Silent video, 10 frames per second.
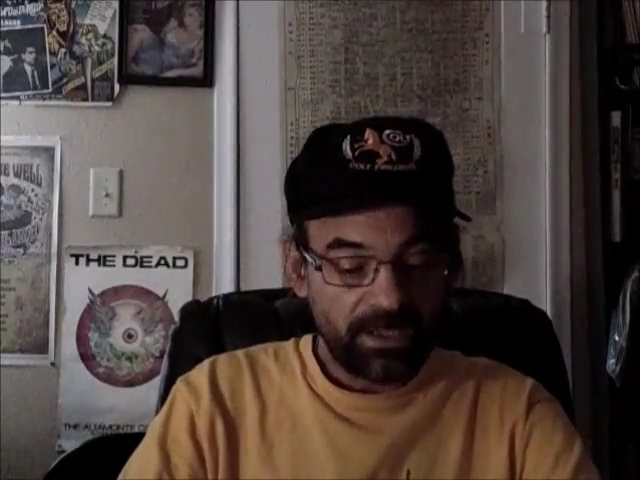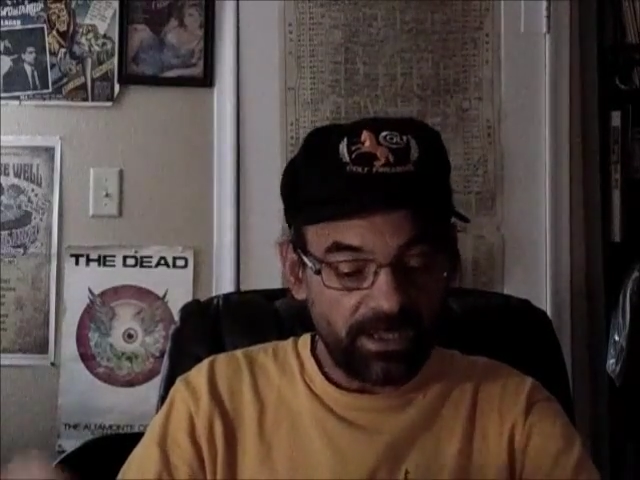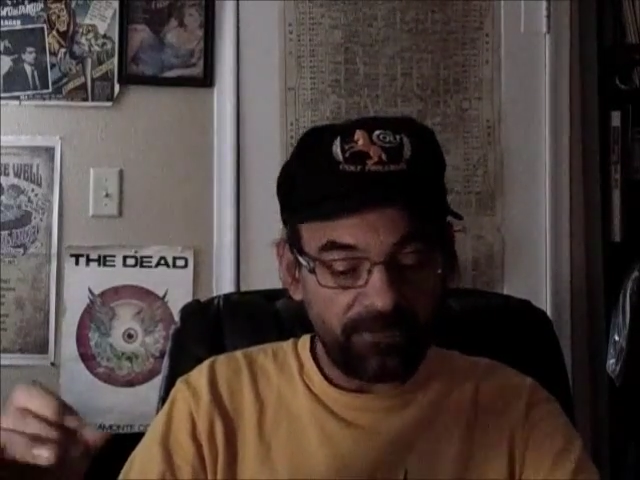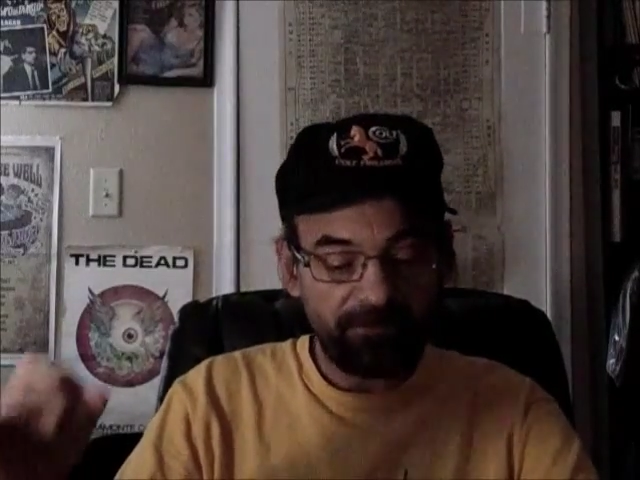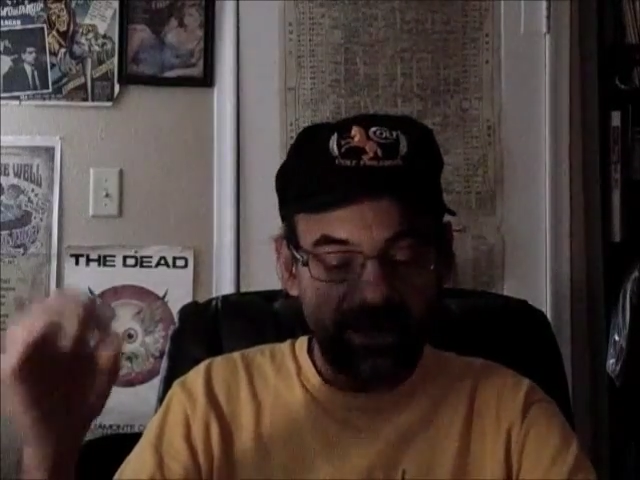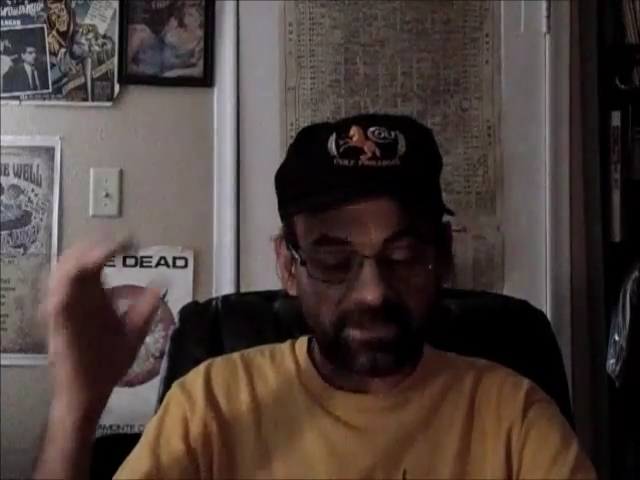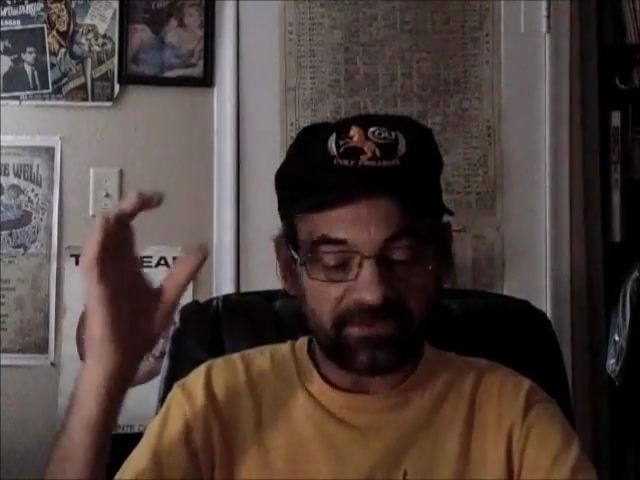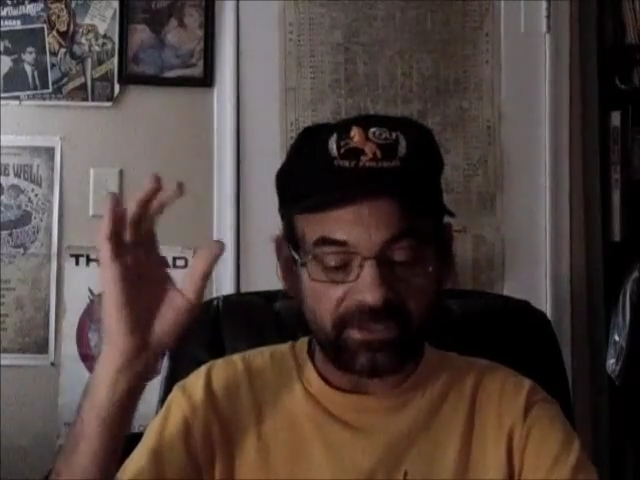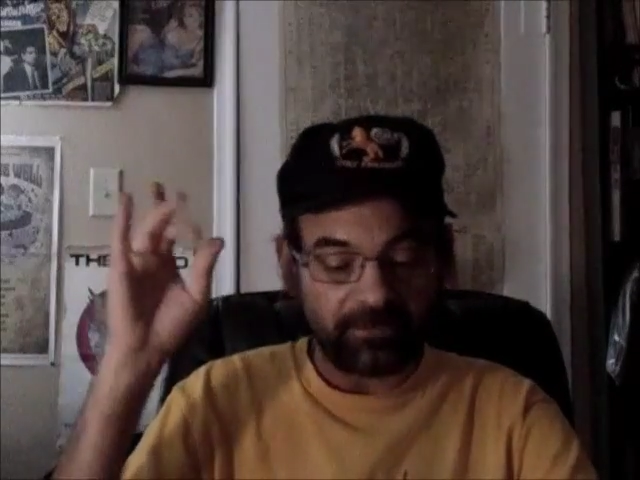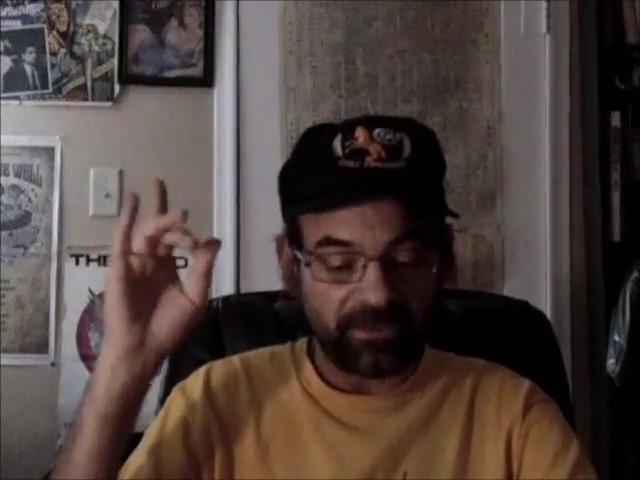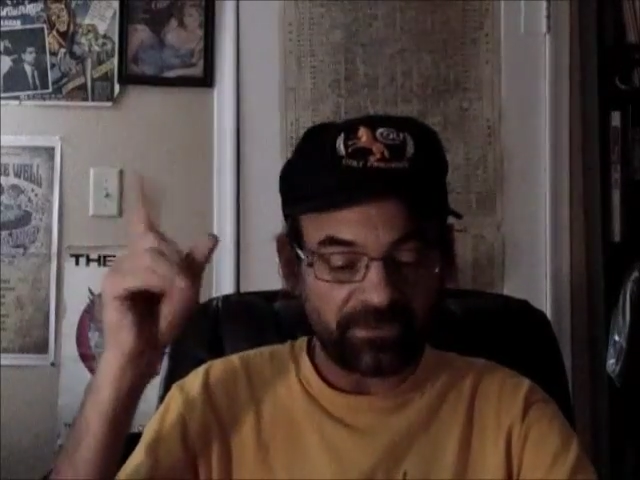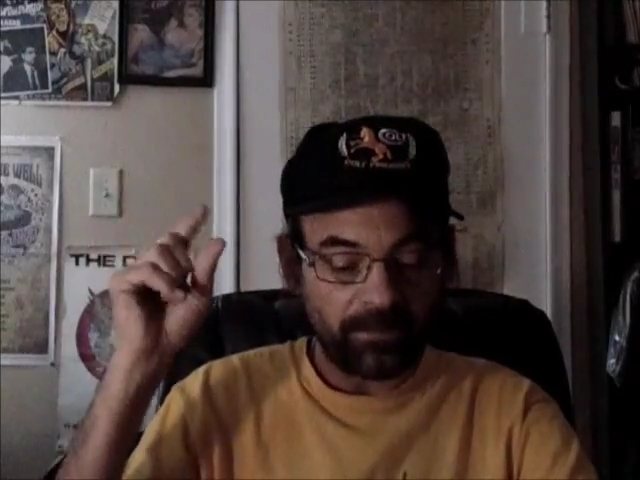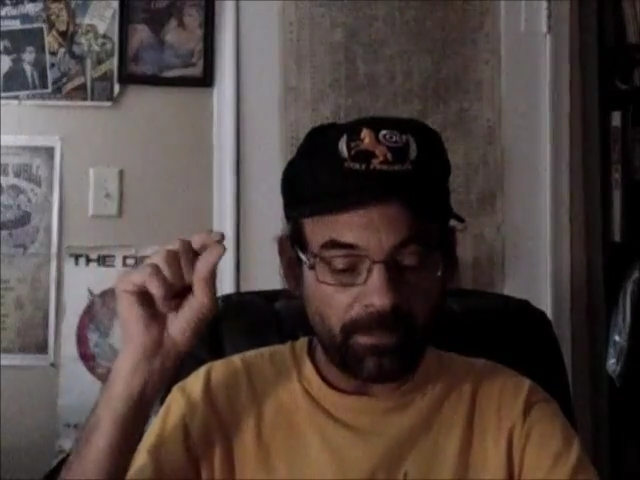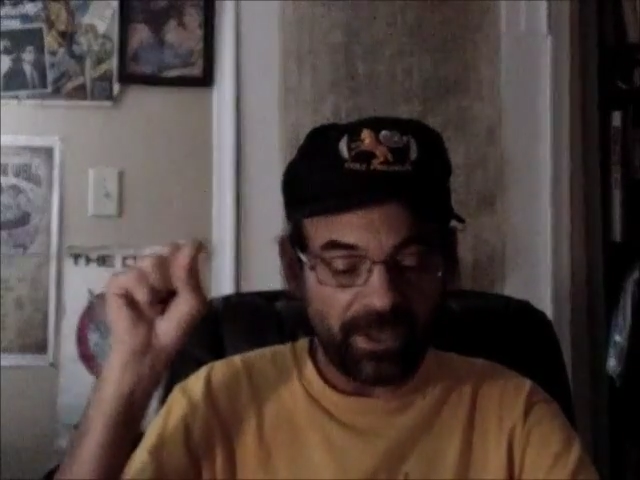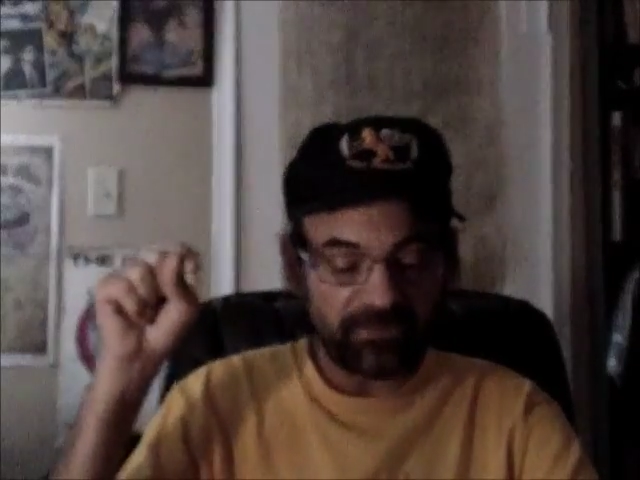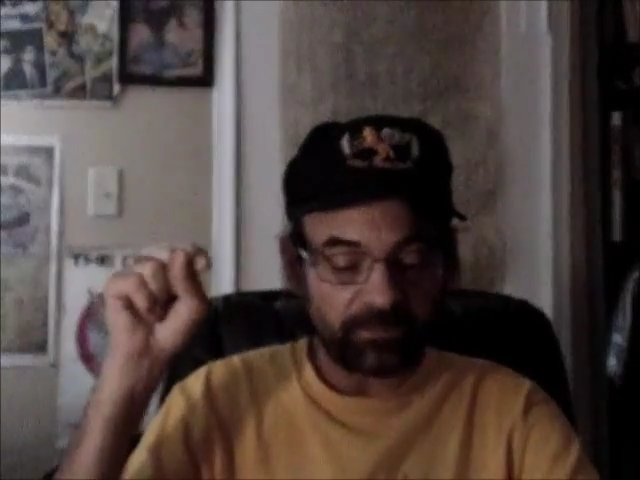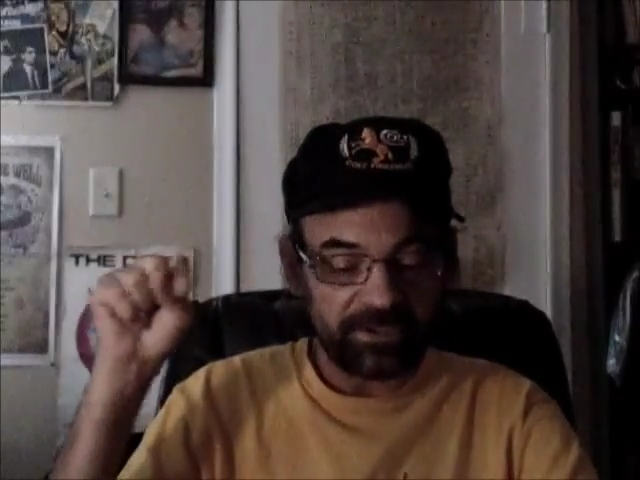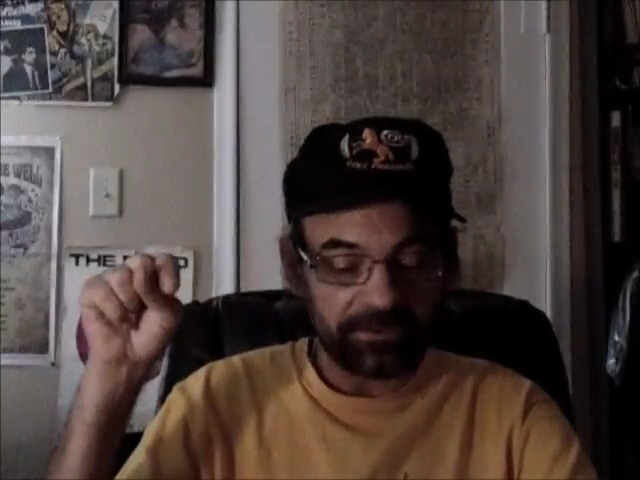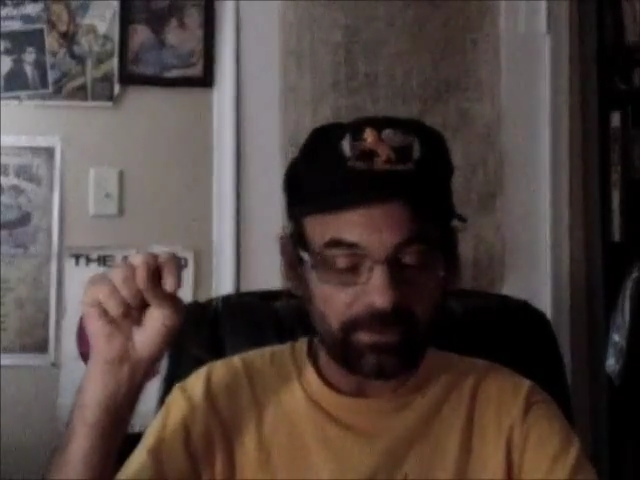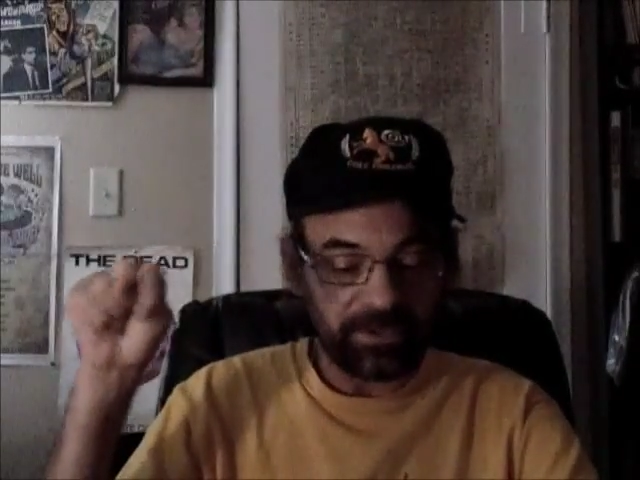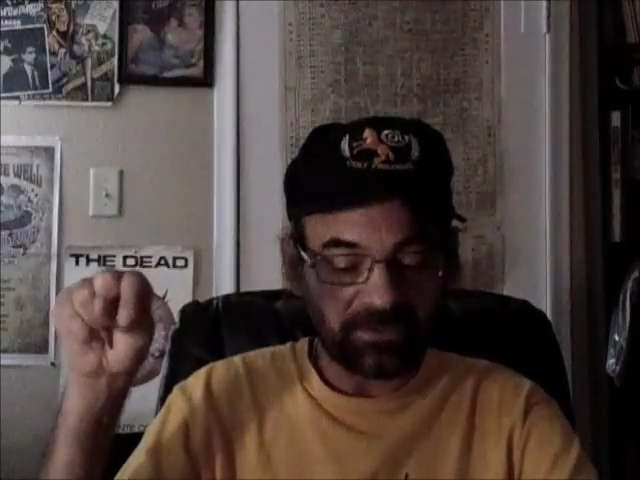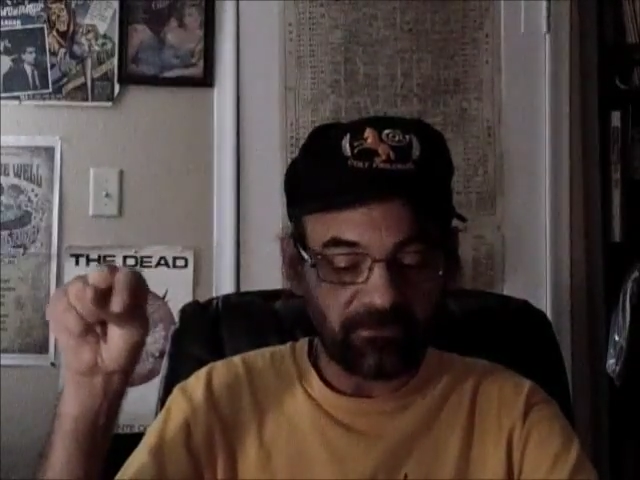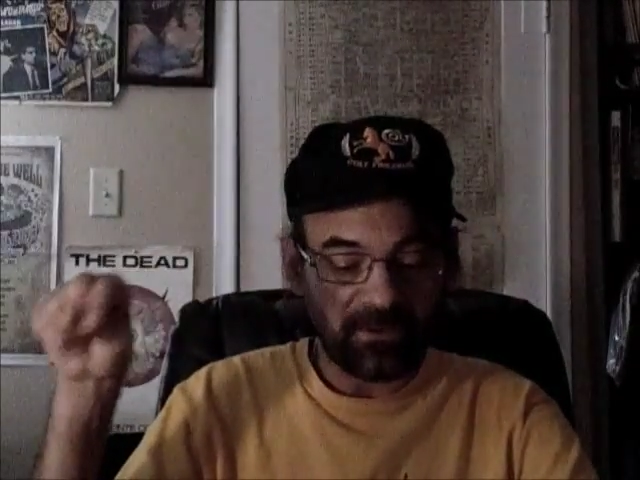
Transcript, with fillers: If an out-of-state resident buys from a dealer and makes a